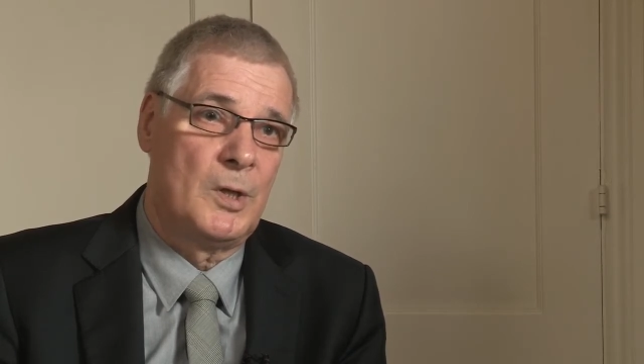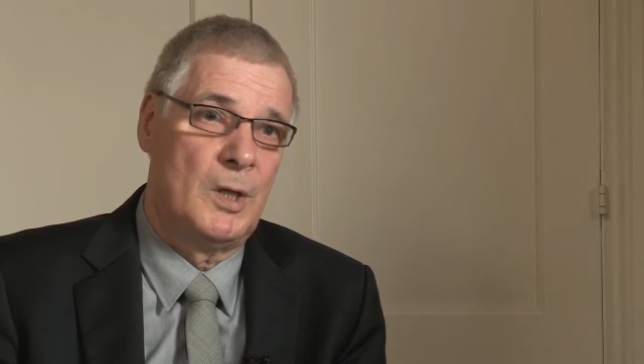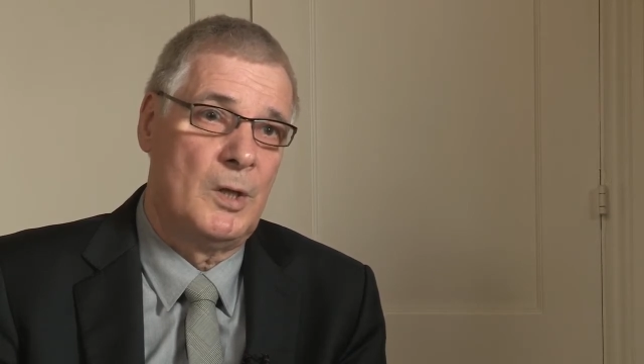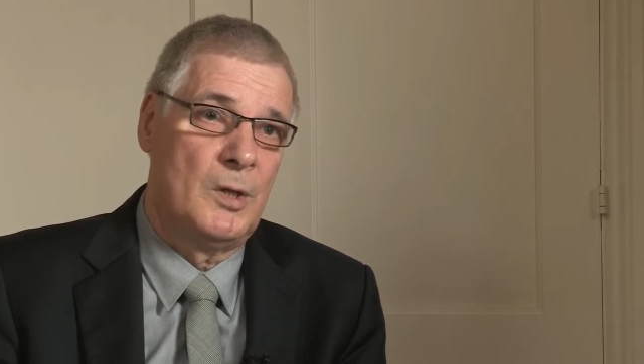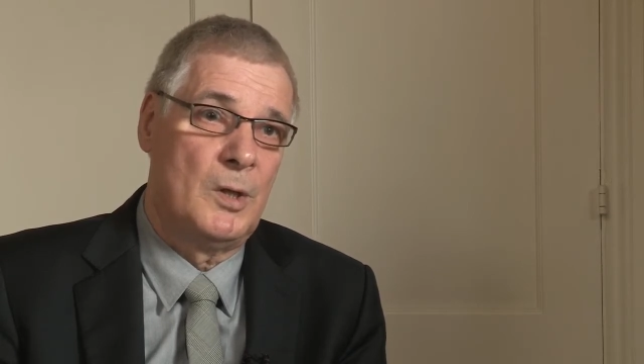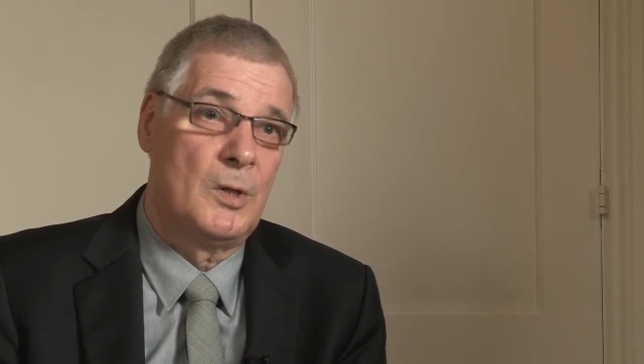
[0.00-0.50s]

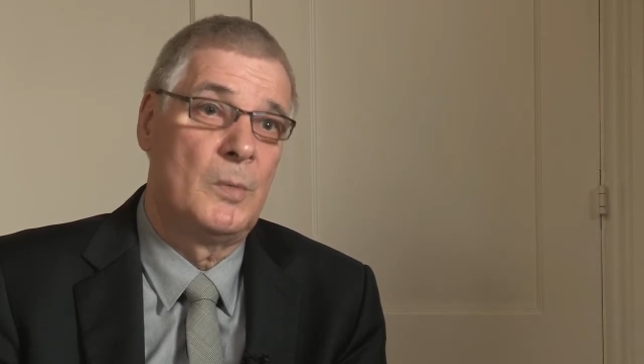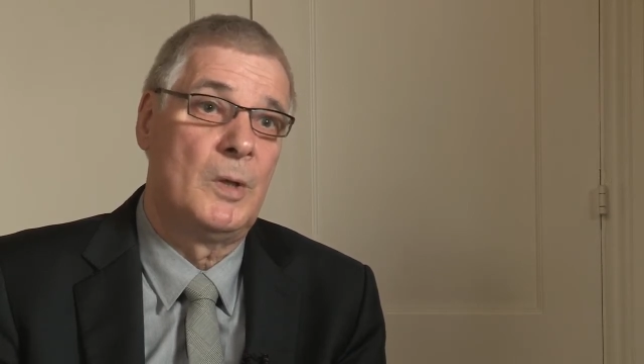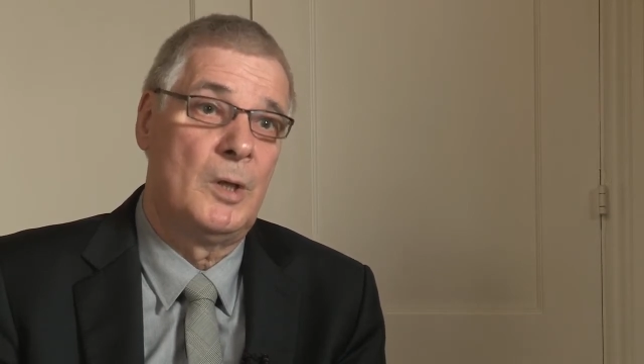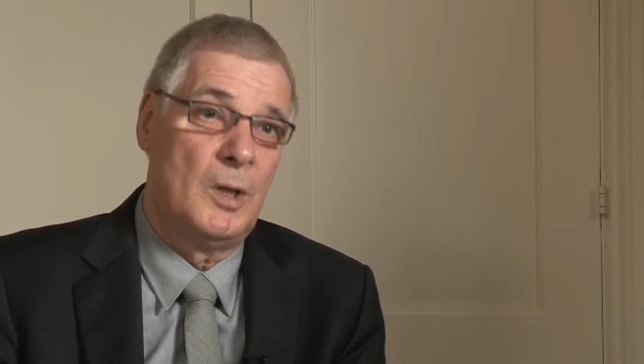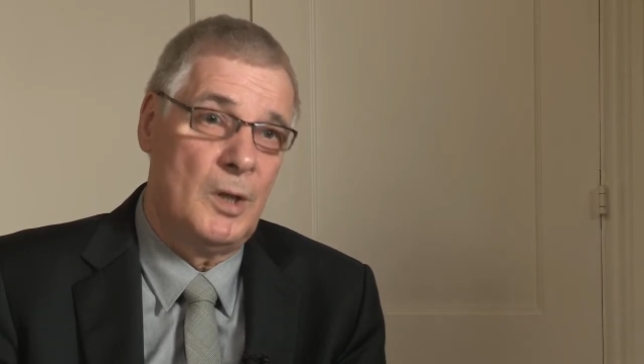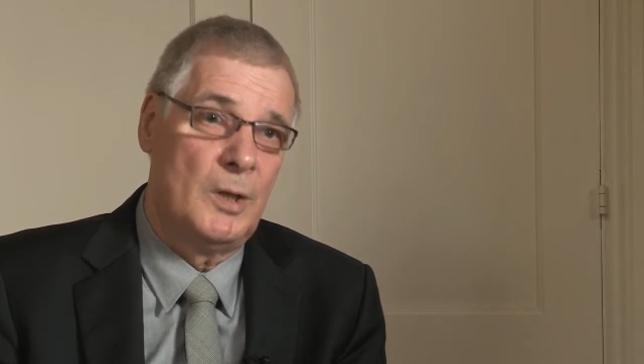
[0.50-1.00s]
teachers who are
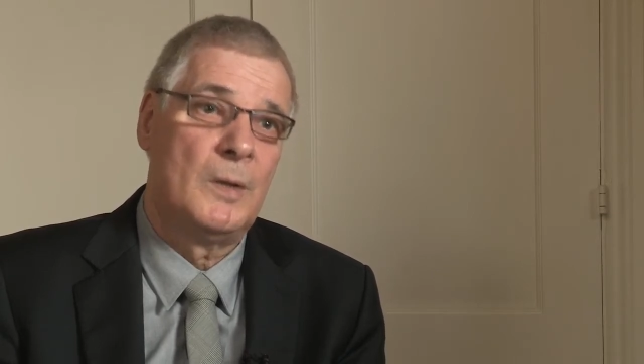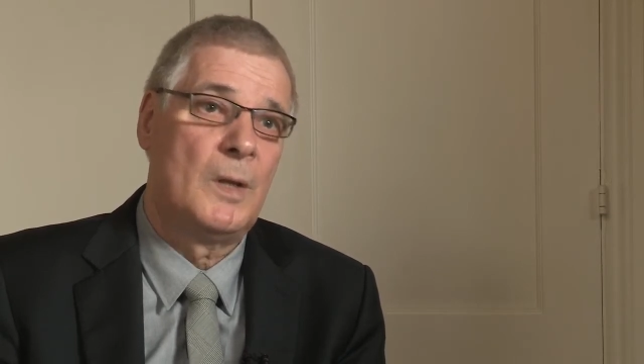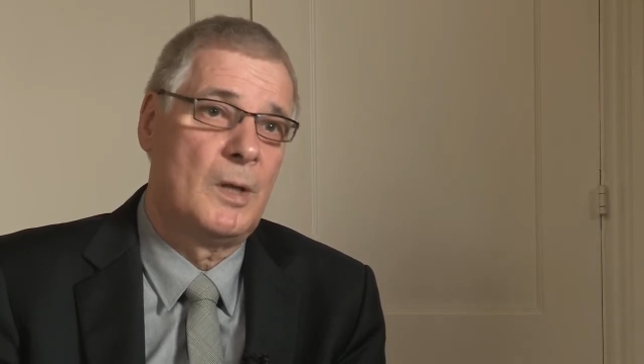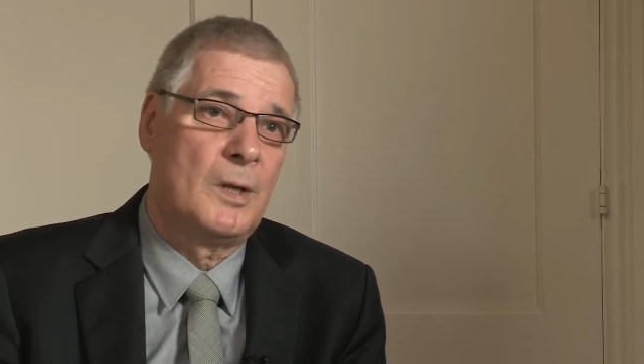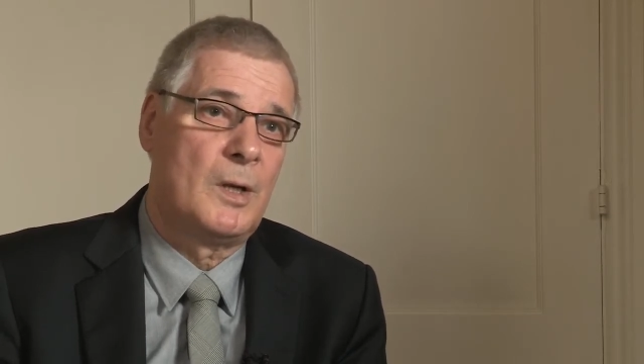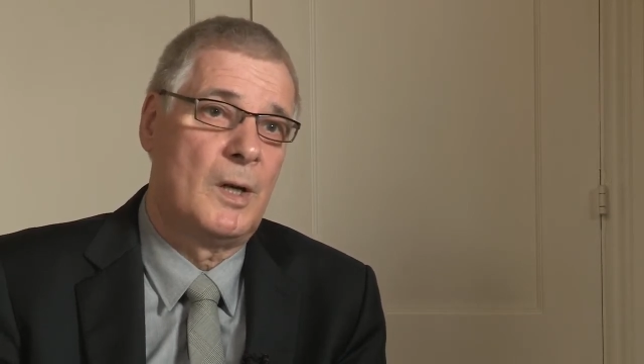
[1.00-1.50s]
learning
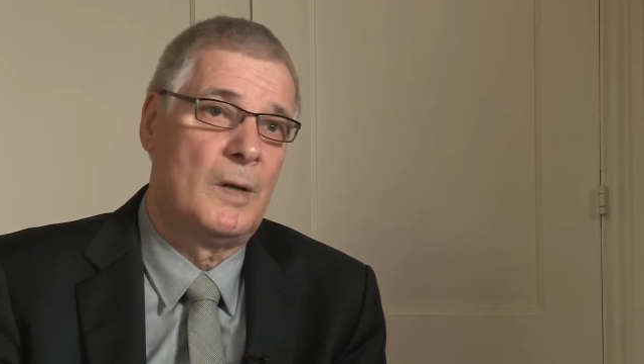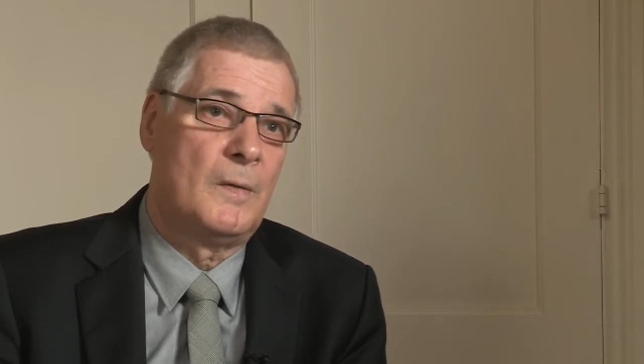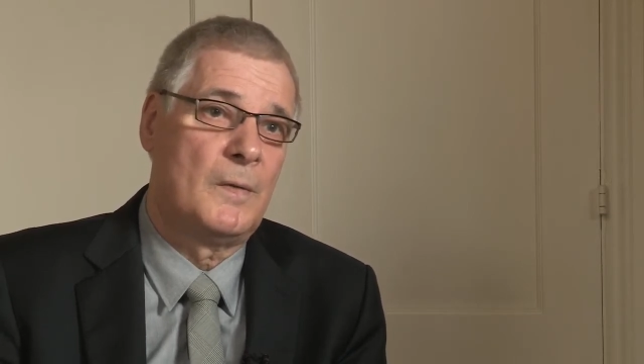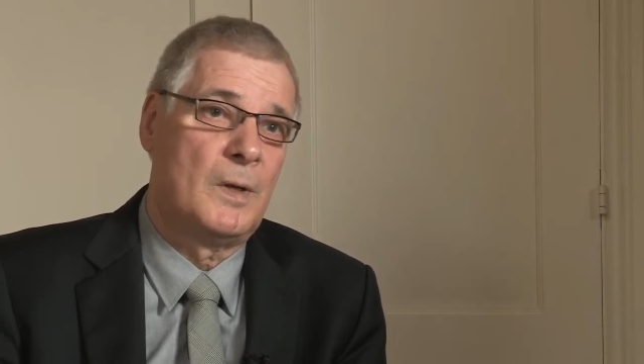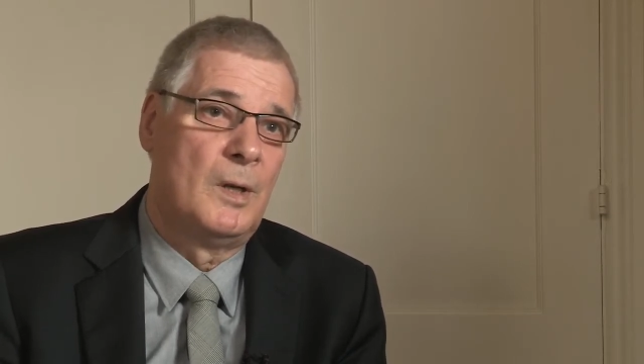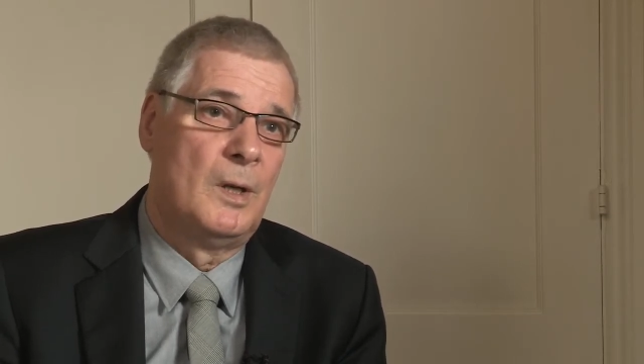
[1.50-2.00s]
their
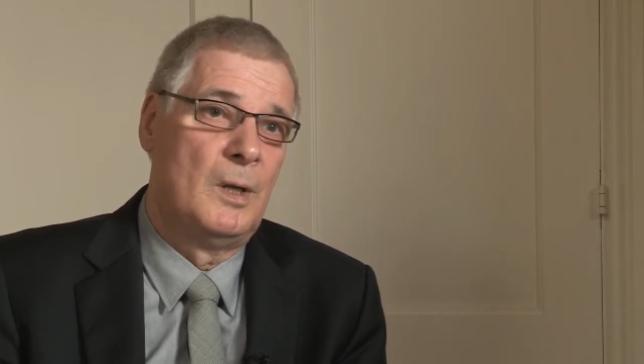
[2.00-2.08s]
craft,